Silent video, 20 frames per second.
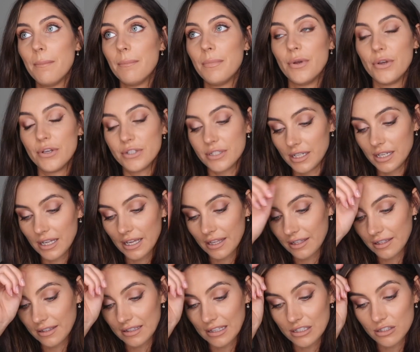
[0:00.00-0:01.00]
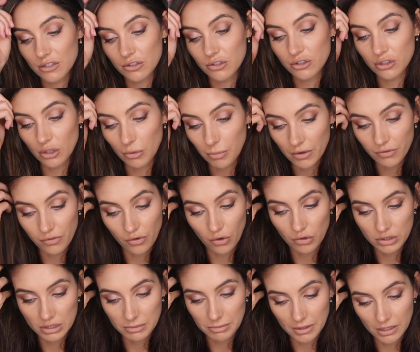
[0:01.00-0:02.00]
Personally, I think that's super
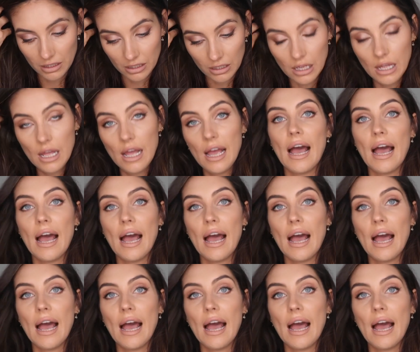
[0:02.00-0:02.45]
affordable.